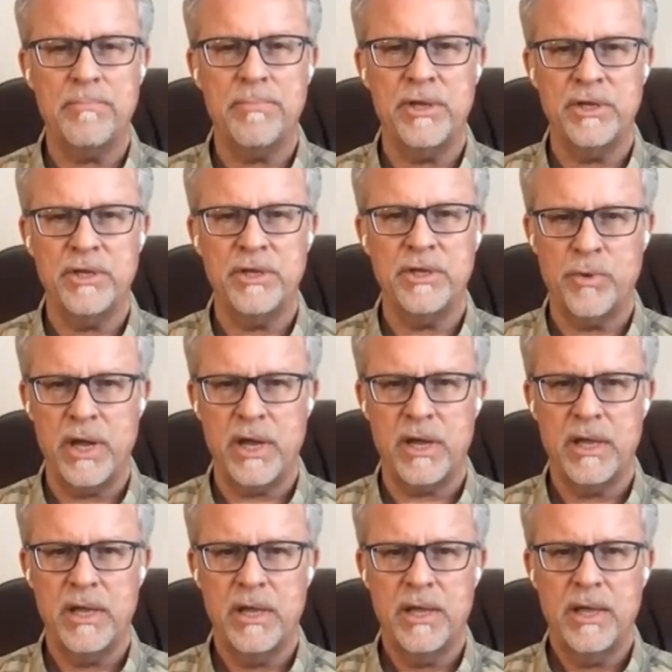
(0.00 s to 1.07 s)
up this
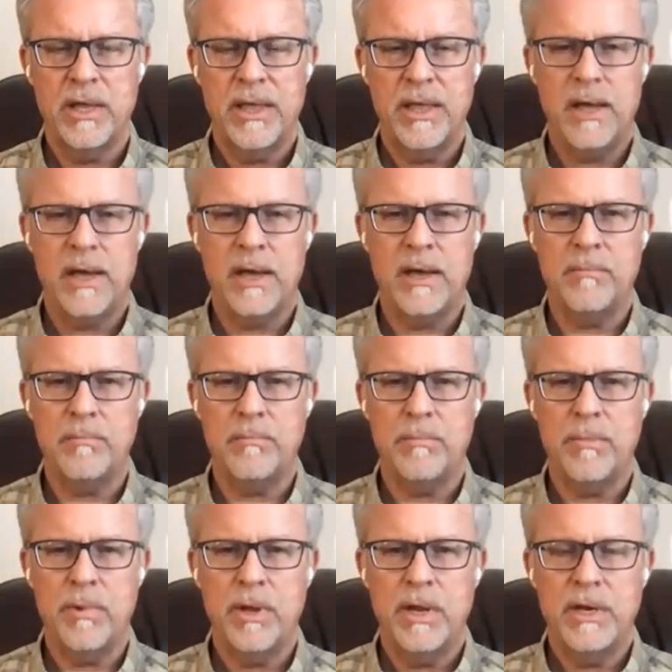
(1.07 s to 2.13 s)
week. Um,
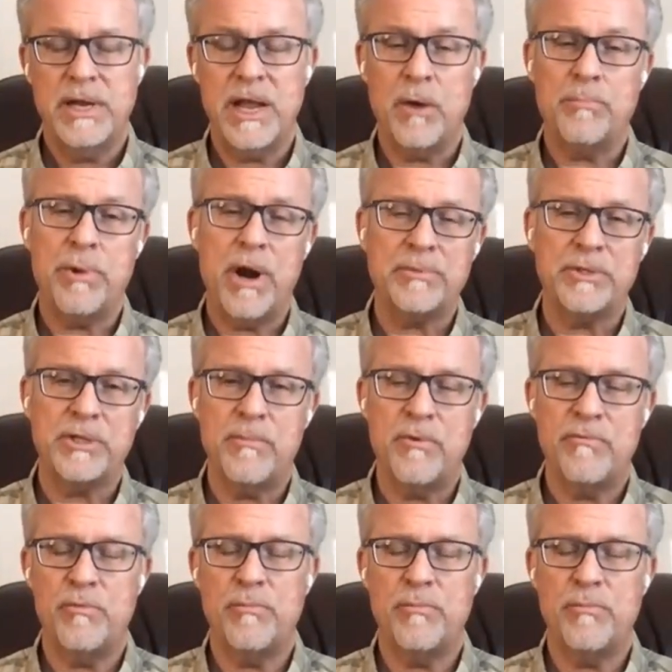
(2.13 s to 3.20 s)
Now, perhaps some
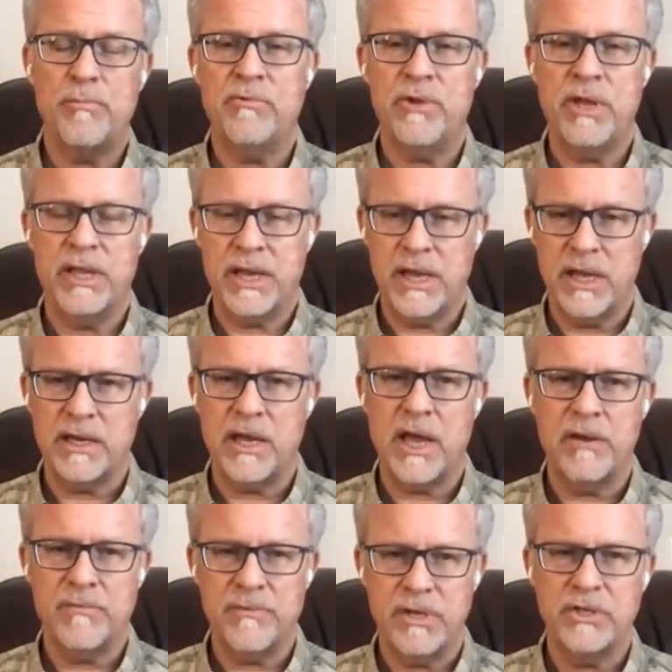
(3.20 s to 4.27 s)
of you have been feeling
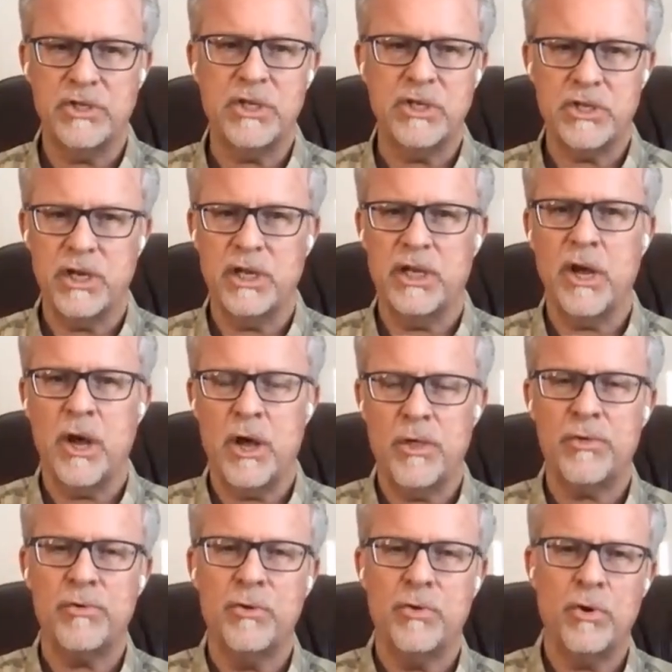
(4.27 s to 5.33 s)
it kind of consistently
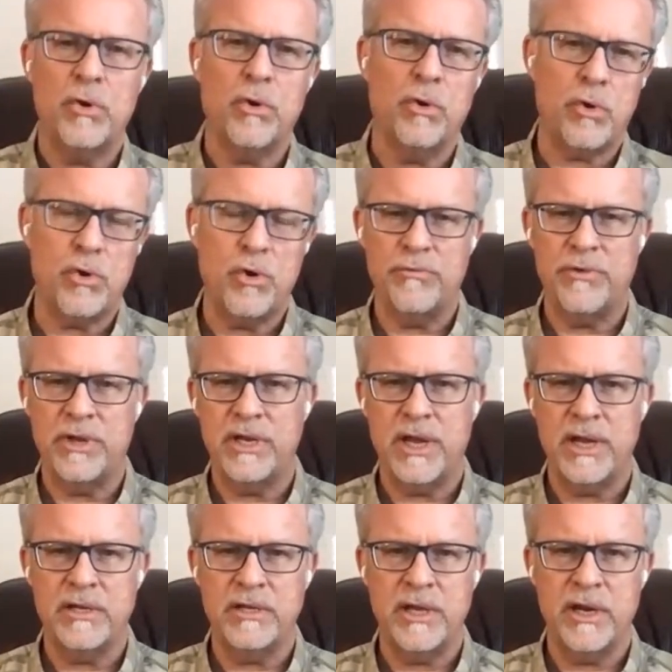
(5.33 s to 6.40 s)
all through the whole
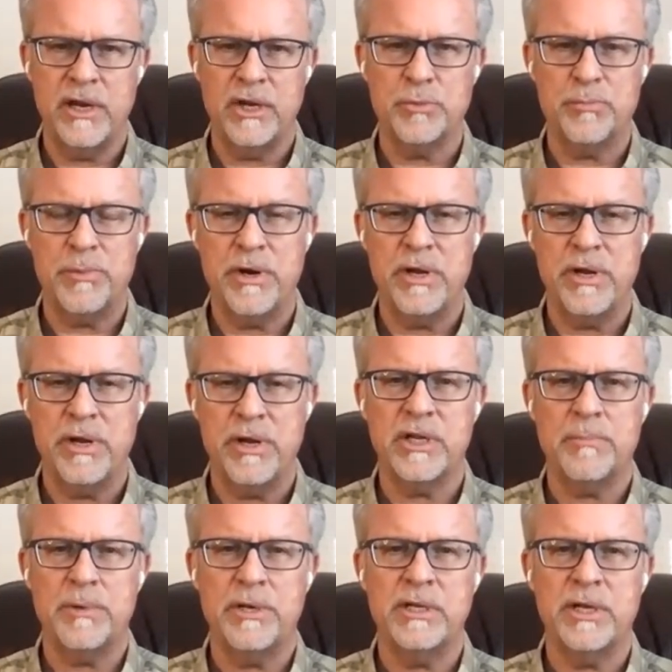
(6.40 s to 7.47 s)
COVID-19
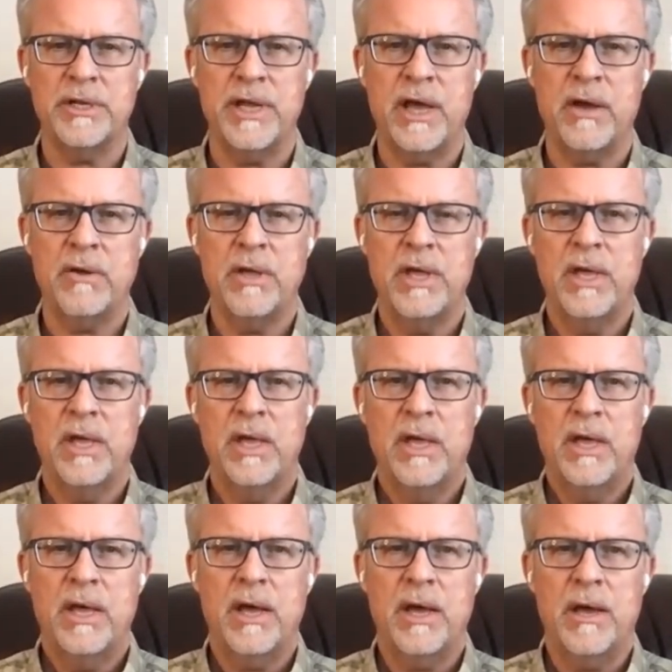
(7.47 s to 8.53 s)
experience up until now.
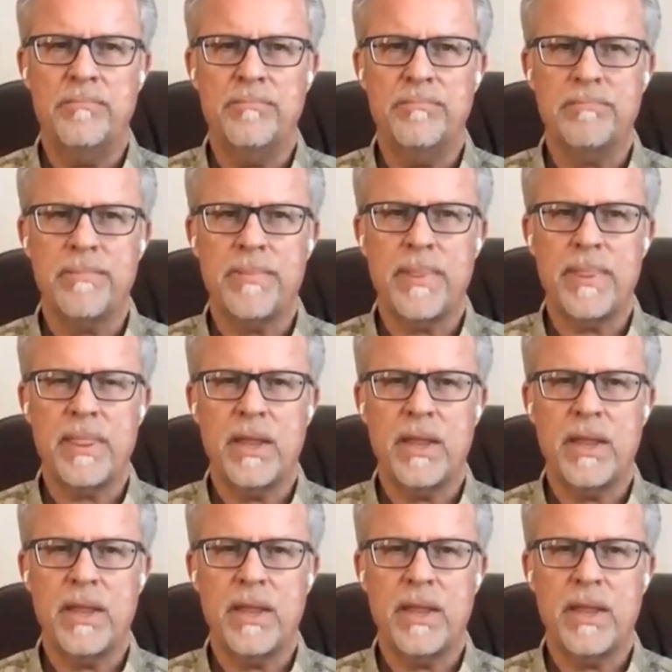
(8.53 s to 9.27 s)
Um,